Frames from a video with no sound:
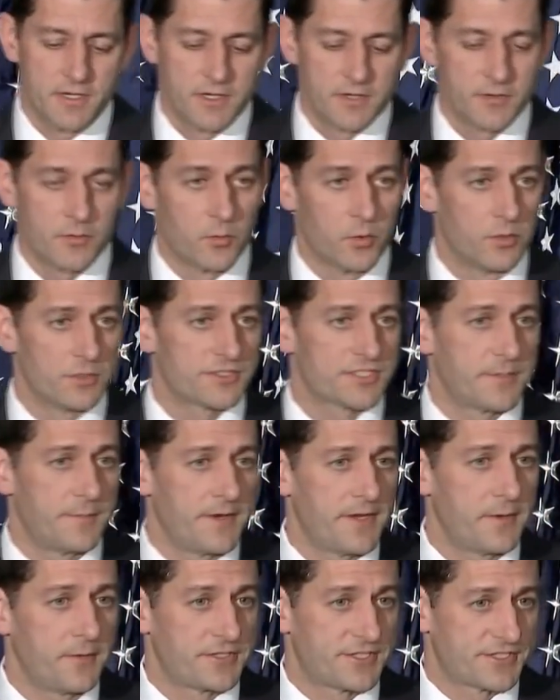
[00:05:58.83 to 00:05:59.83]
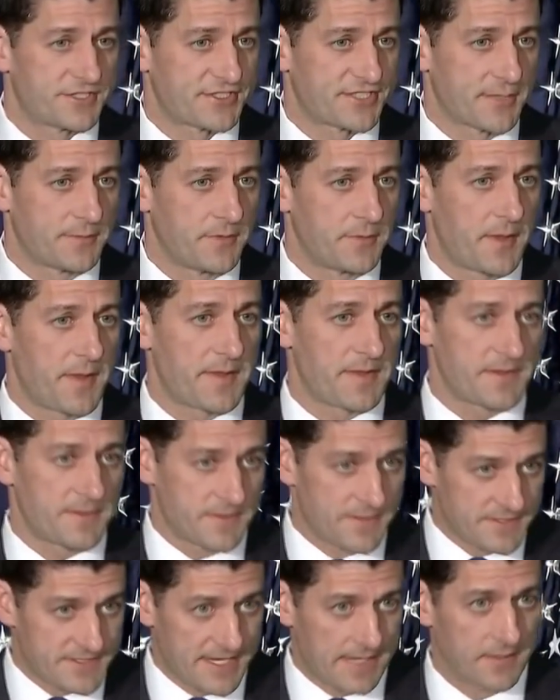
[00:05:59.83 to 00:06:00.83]
The Rules Committee, which is assembled by
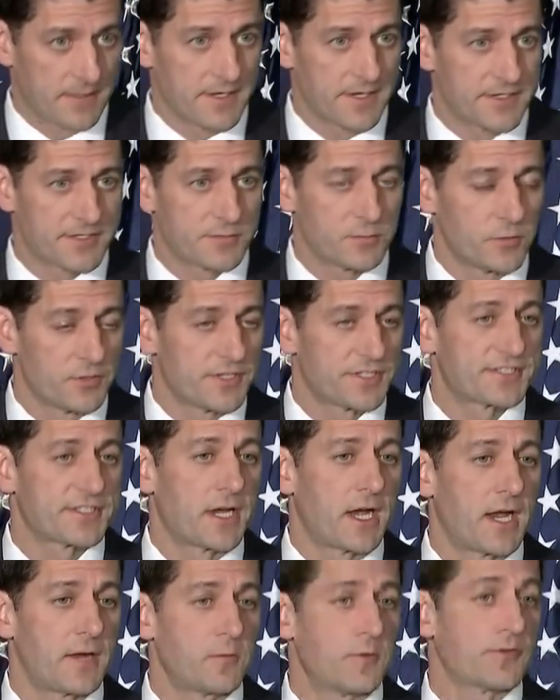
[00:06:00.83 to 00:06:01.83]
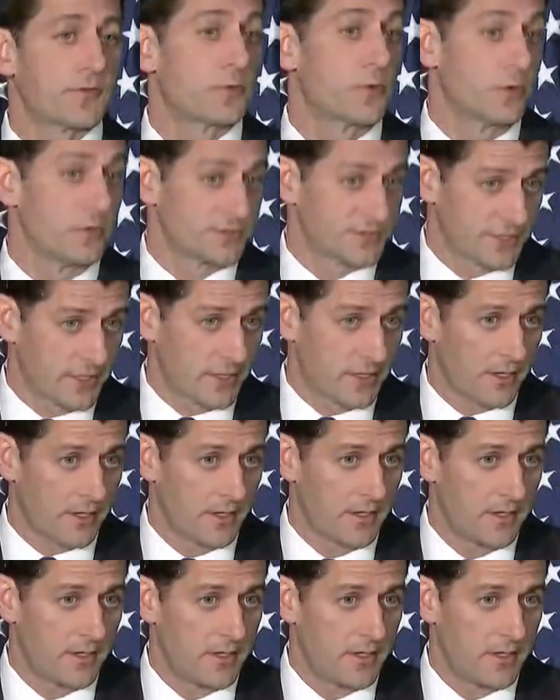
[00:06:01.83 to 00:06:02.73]
the delegates, will decide what the rules are.